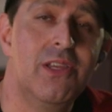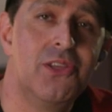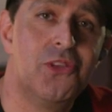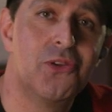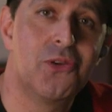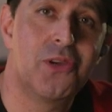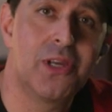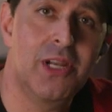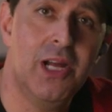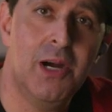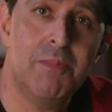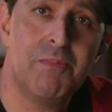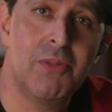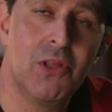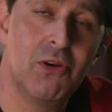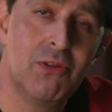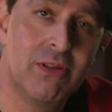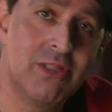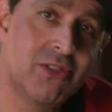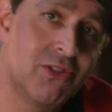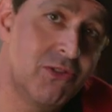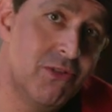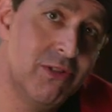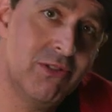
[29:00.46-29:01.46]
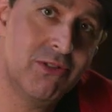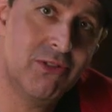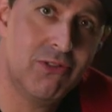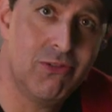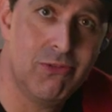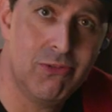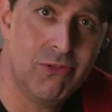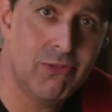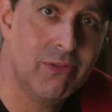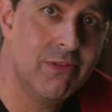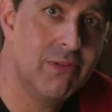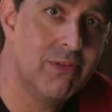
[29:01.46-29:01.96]
you could upload as soon as
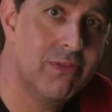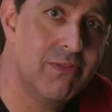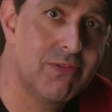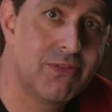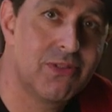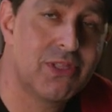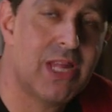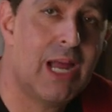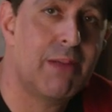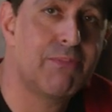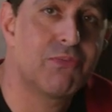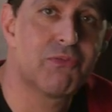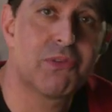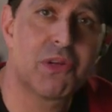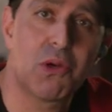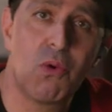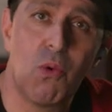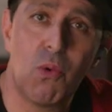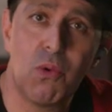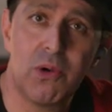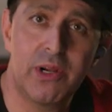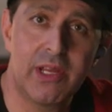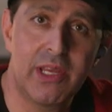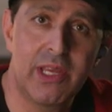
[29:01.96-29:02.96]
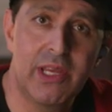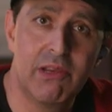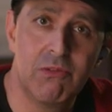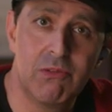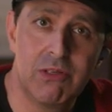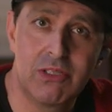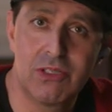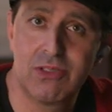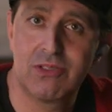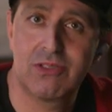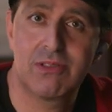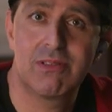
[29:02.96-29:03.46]
you stopped recording, it
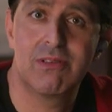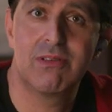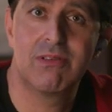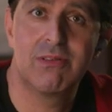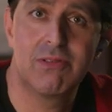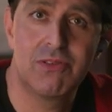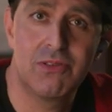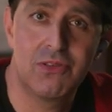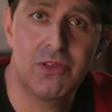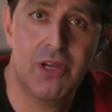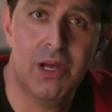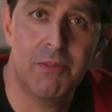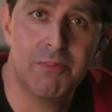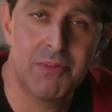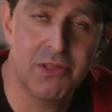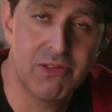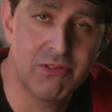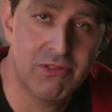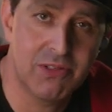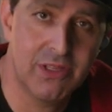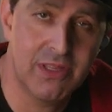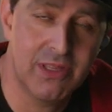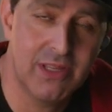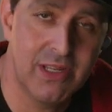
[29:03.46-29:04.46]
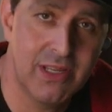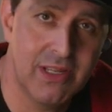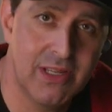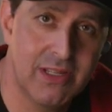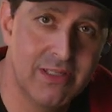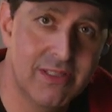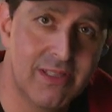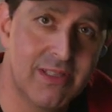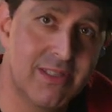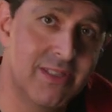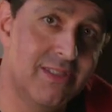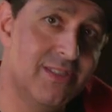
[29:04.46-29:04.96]
would just upload
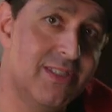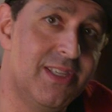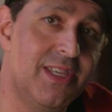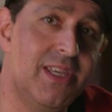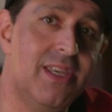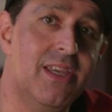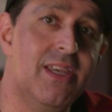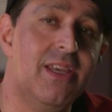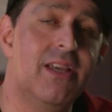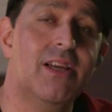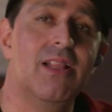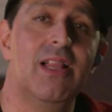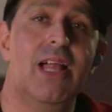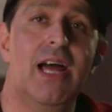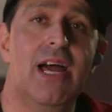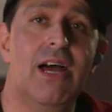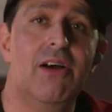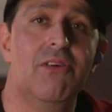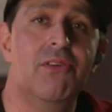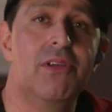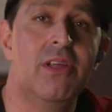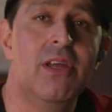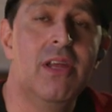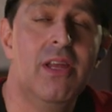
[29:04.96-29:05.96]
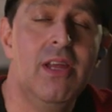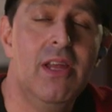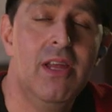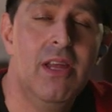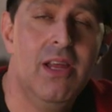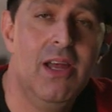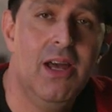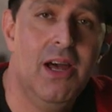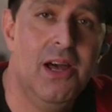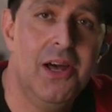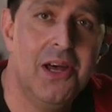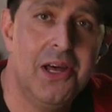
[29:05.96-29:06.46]
to the C cloud.
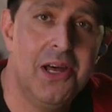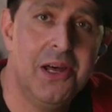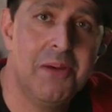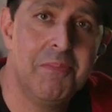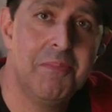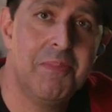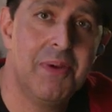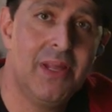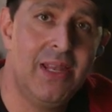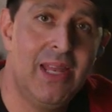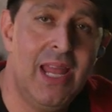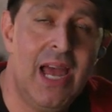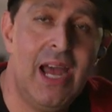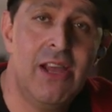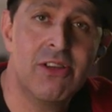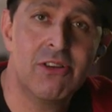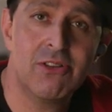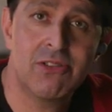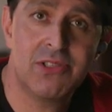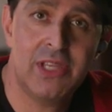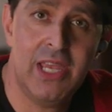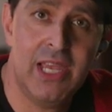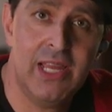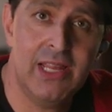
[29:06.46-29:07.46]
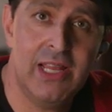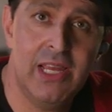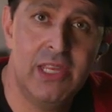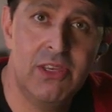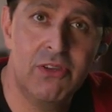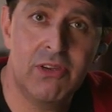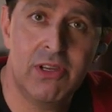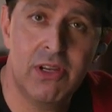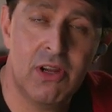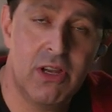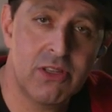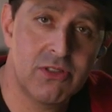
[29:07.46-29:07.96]
But now you're saying that
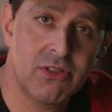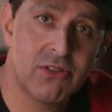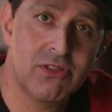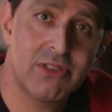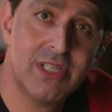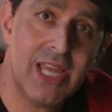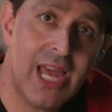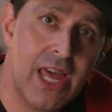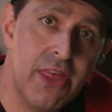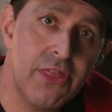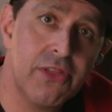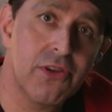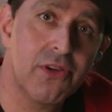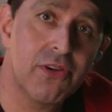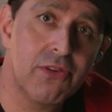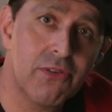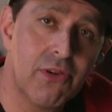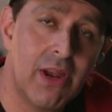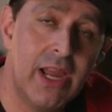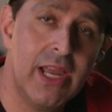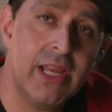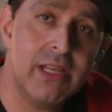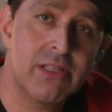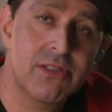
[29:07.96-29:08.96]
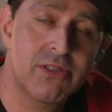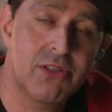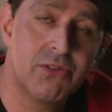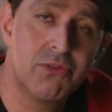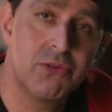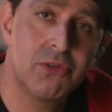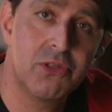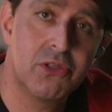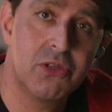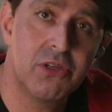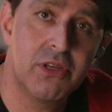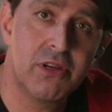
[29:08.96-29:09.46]
you can also tether, right,
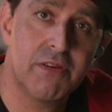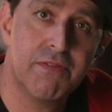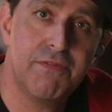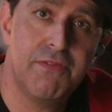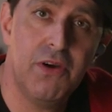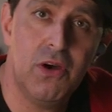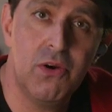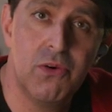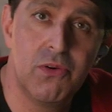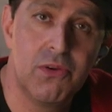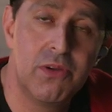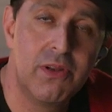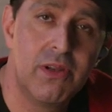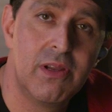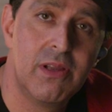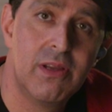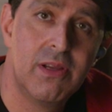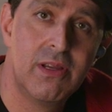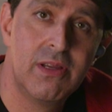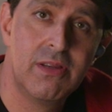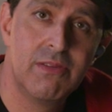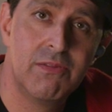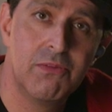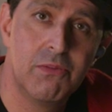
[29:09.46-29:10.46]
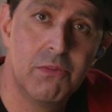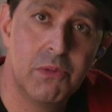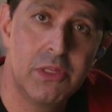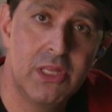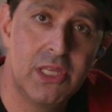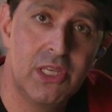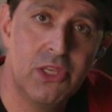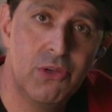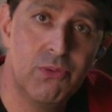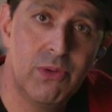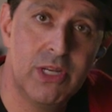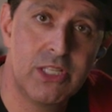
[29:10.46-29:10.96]
to your phone with
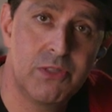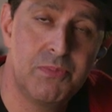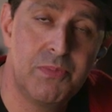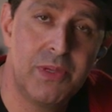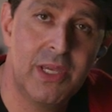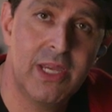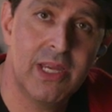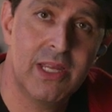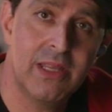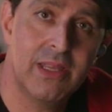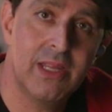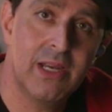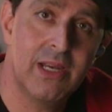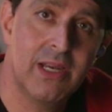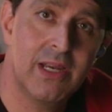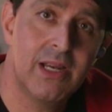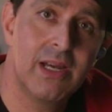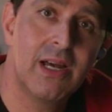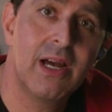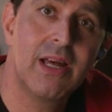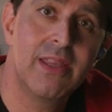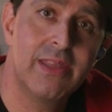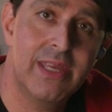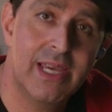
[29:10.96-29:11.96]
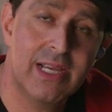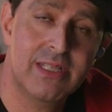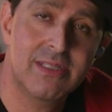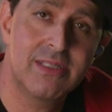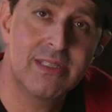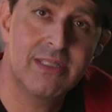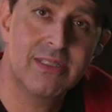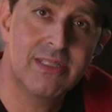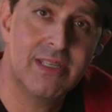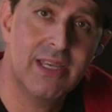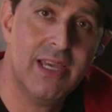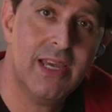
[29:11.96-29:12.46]
the USB on the
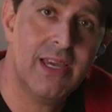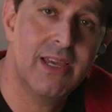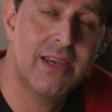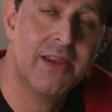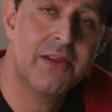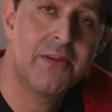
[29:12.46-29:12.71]
XDCA.